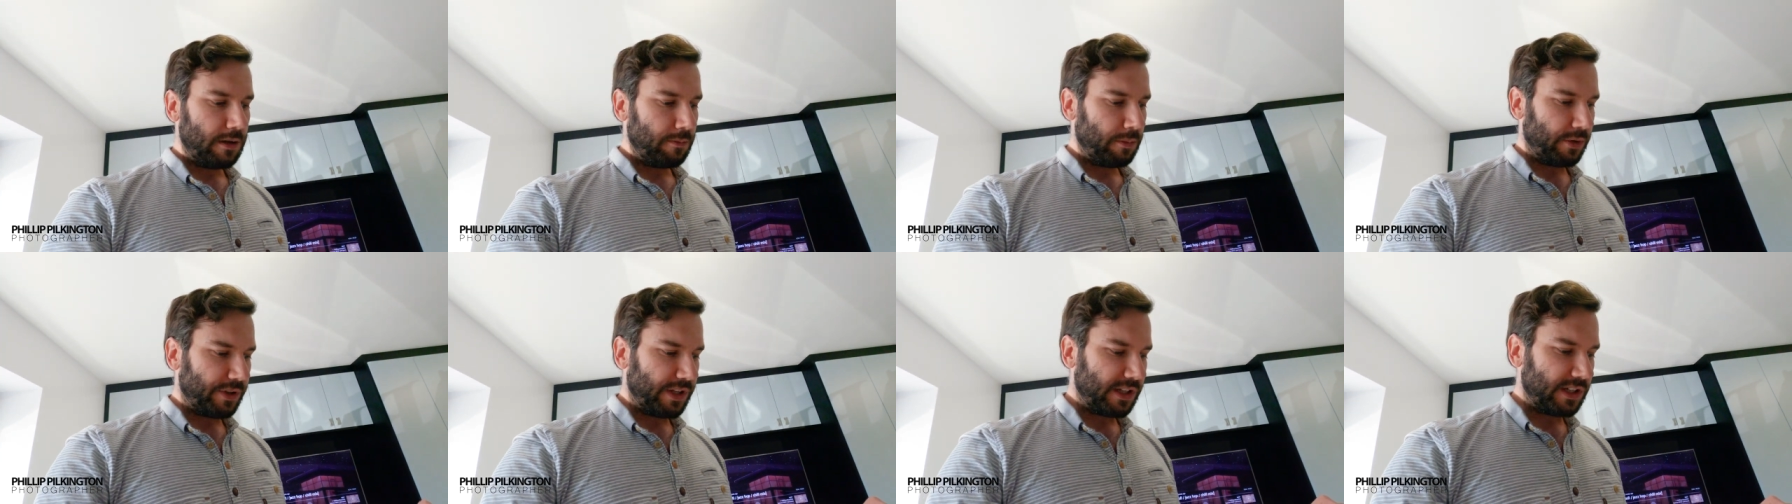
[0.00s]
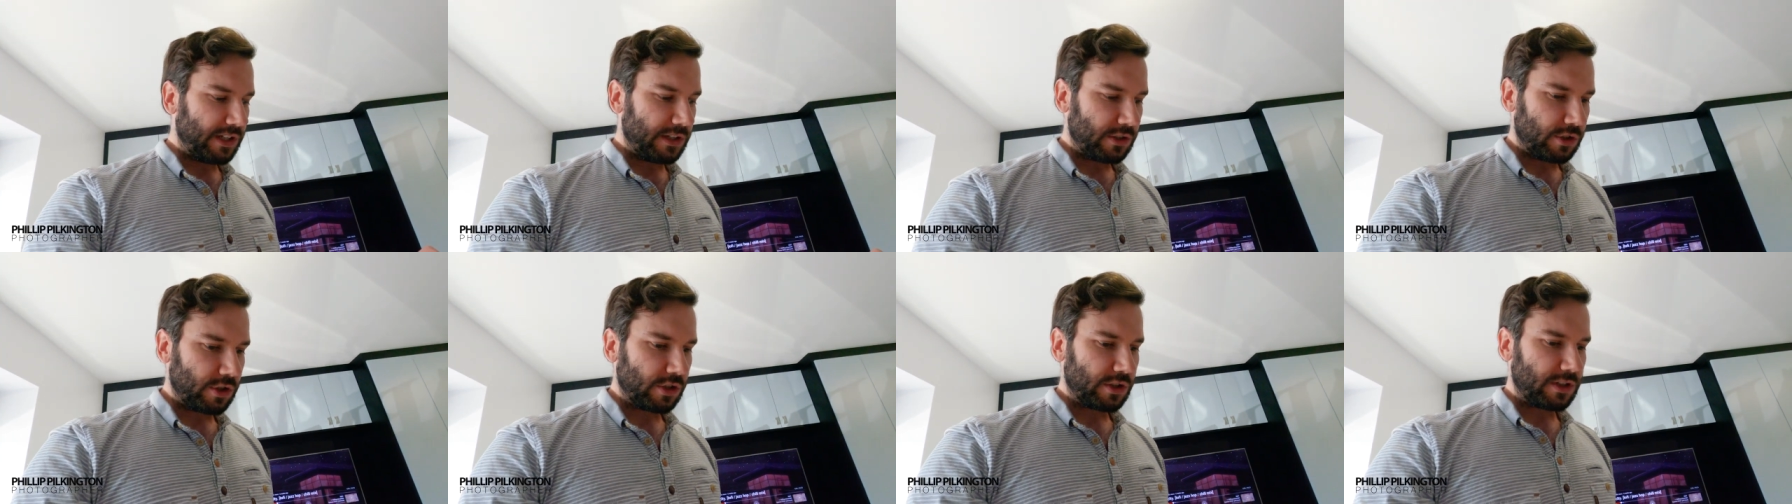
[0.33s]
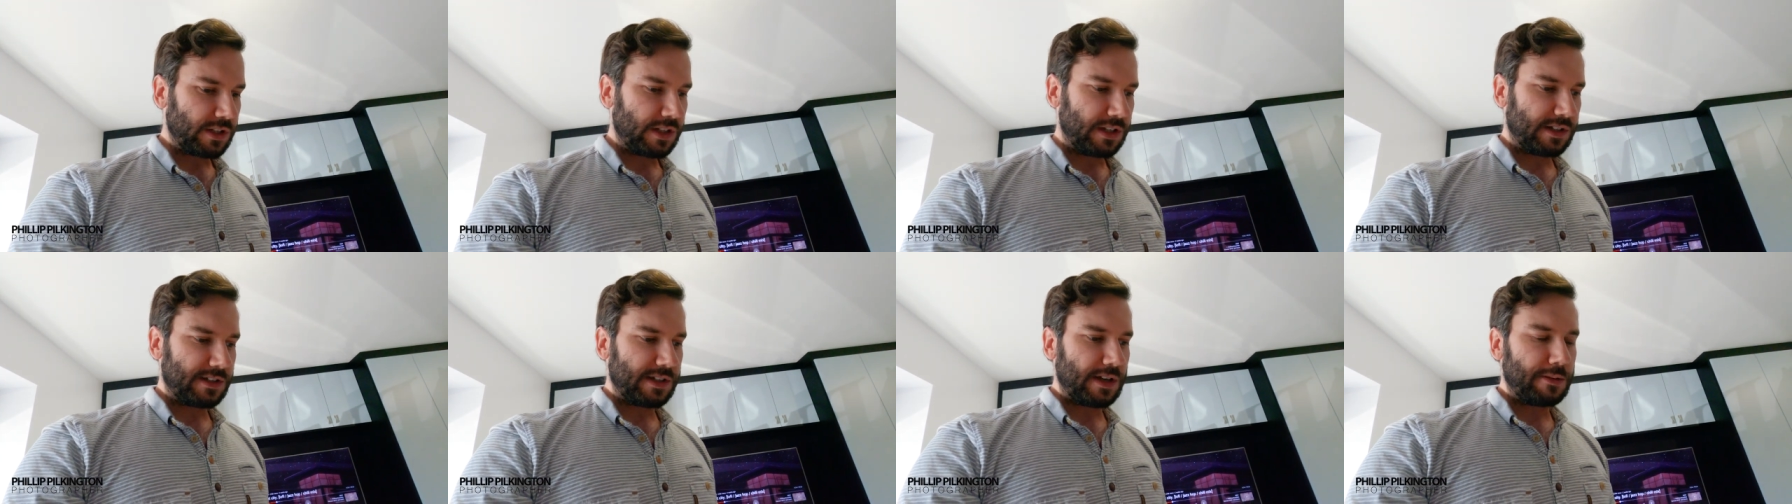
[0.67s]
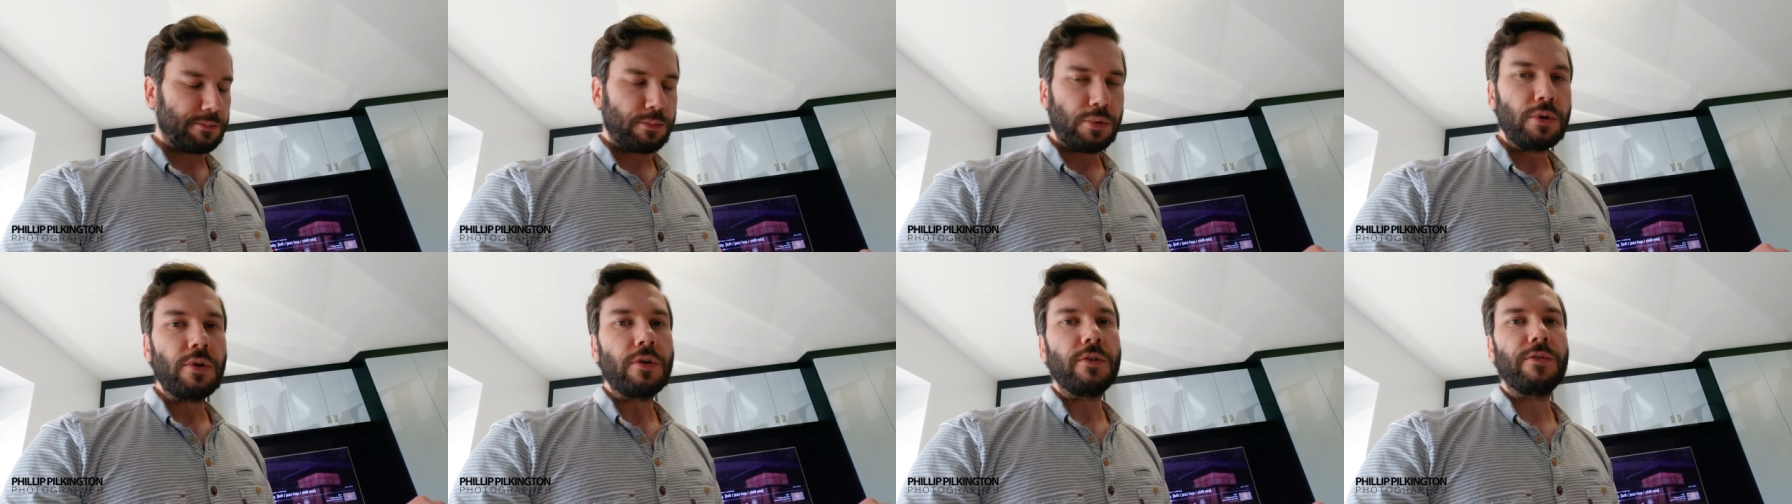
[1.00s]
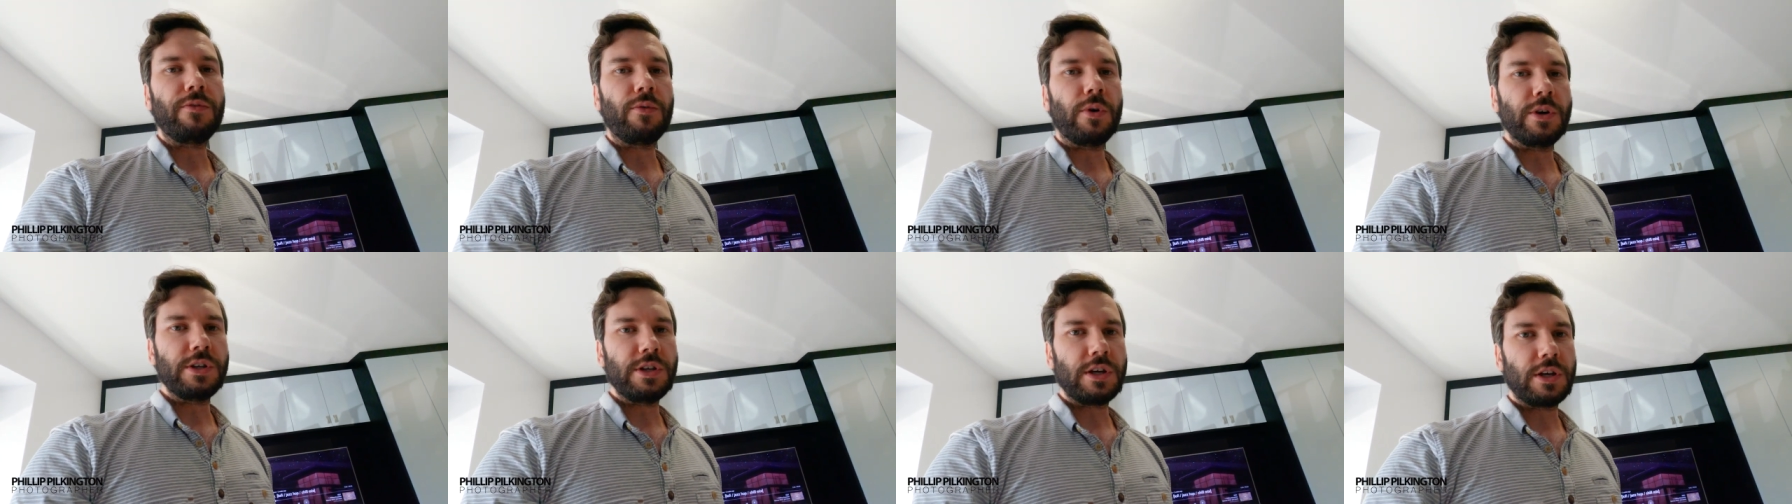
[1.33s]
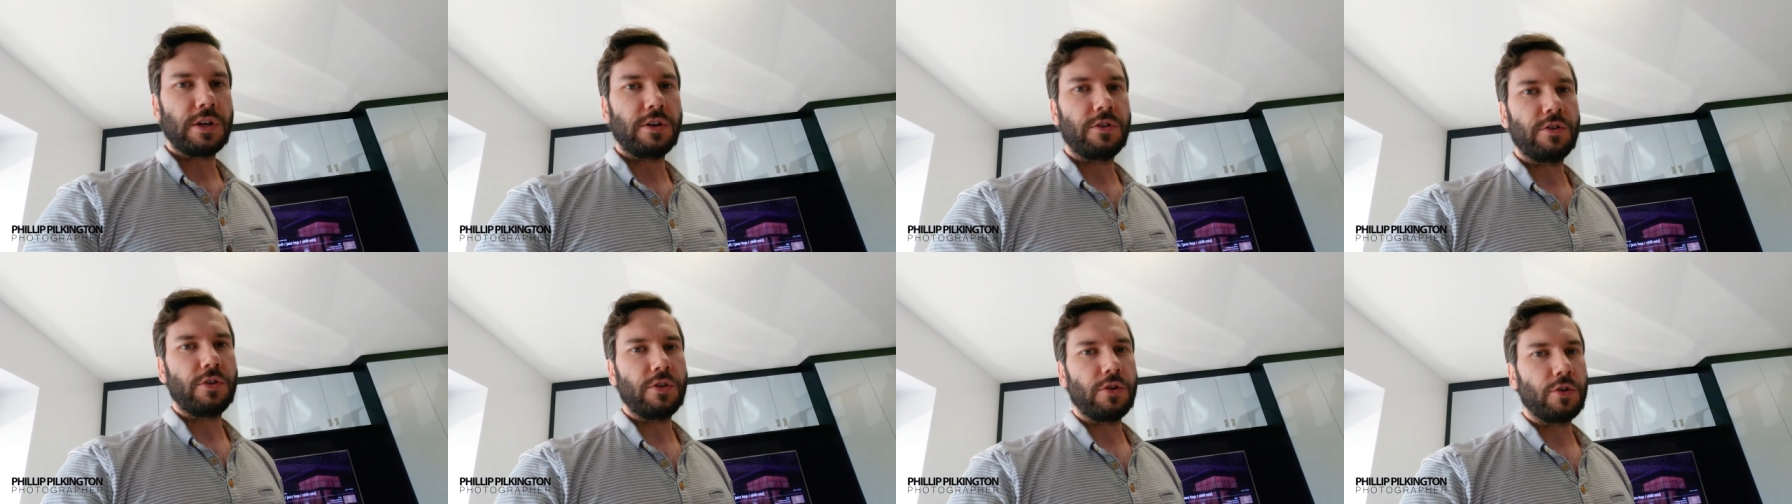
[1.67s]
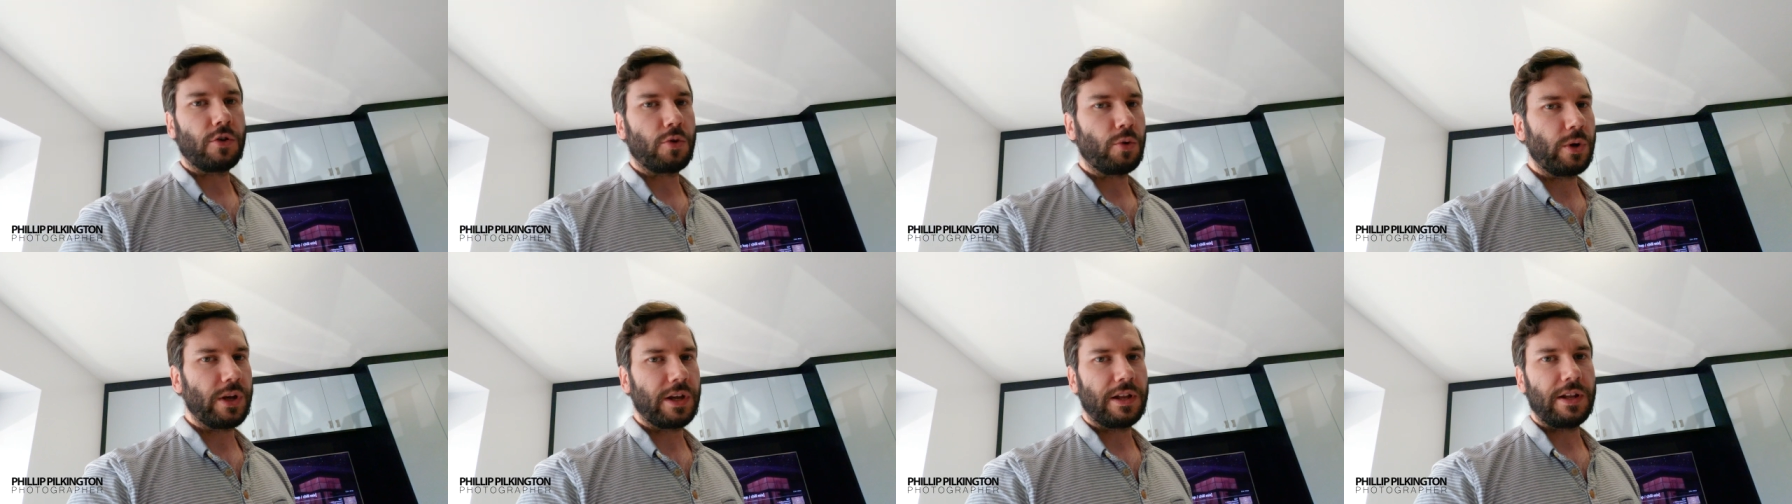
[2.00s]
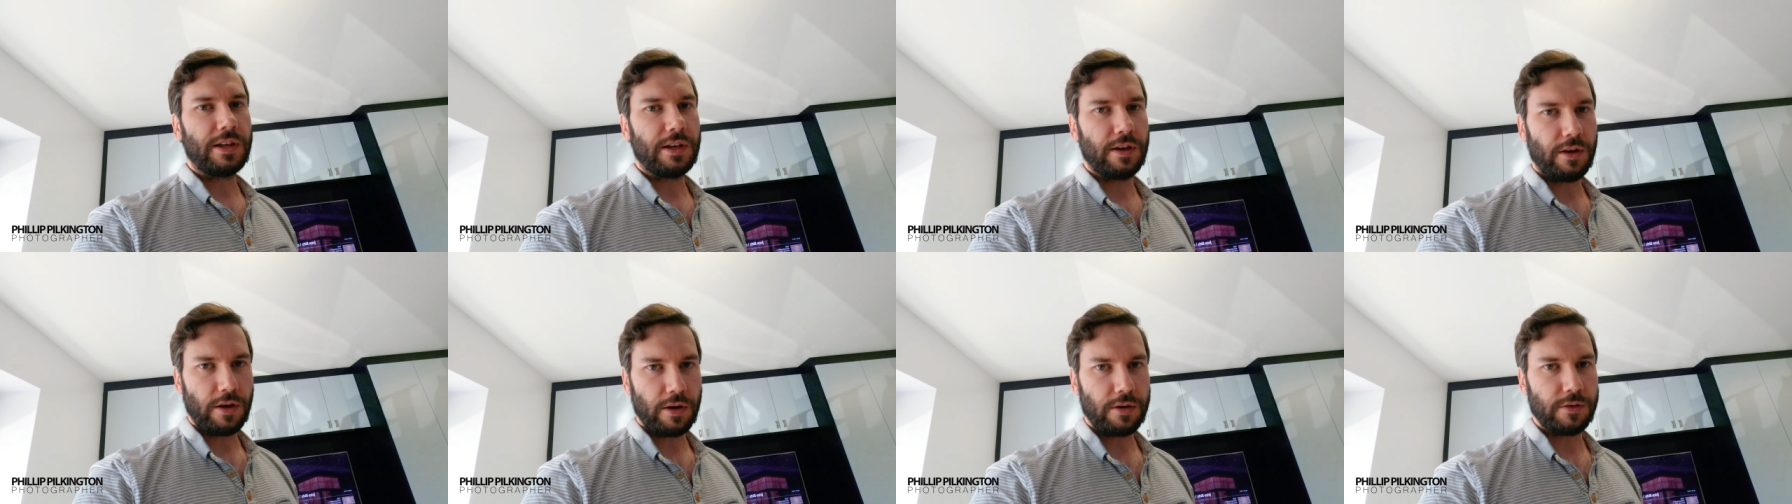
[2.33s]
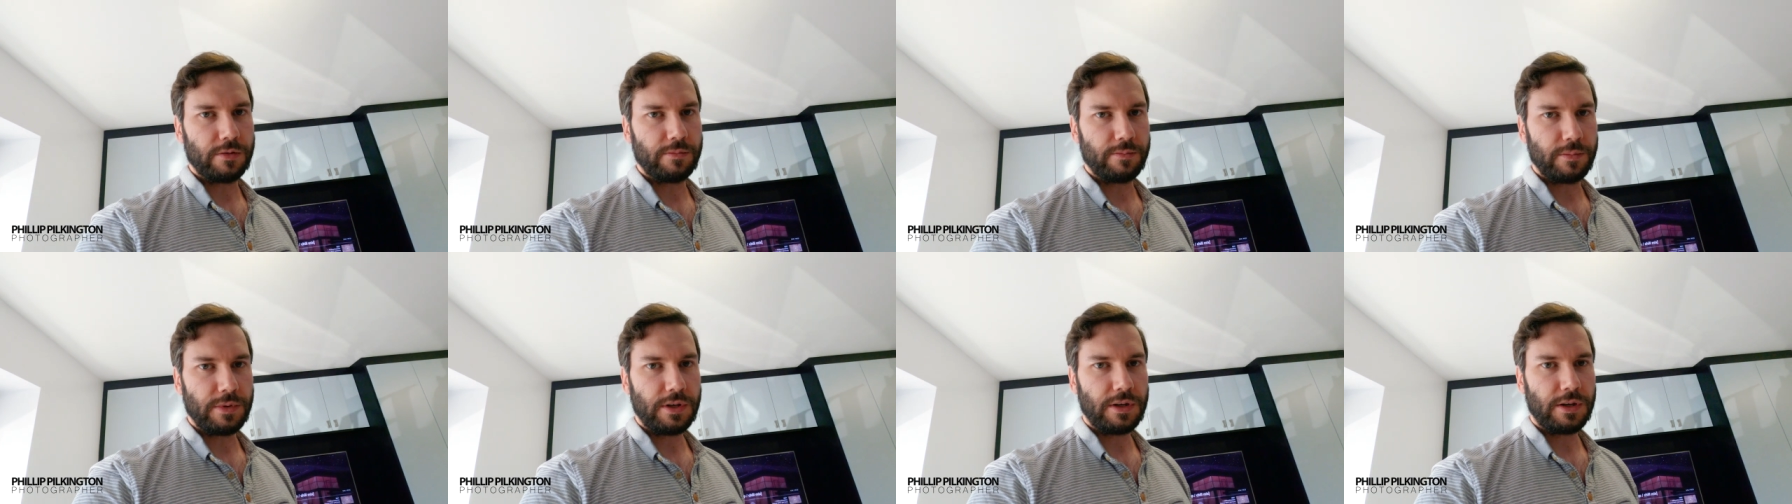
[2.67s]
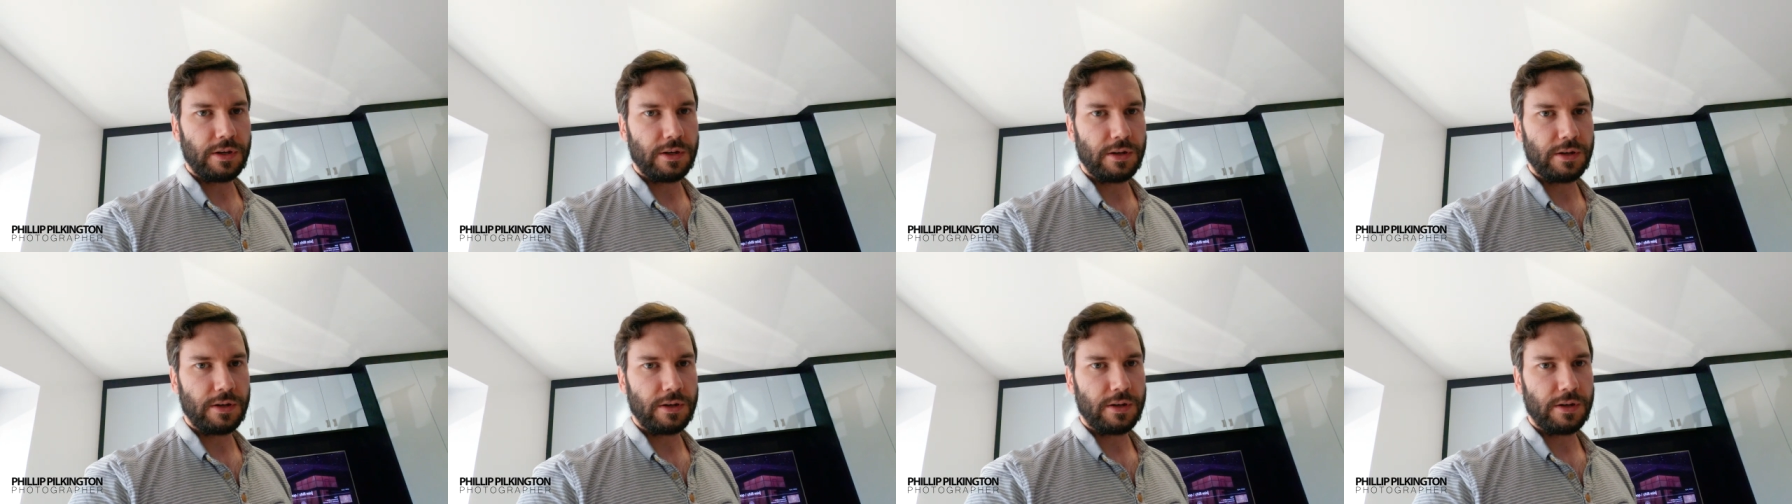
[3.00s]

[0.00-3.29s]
but this is just an example of what you can do quickly at home.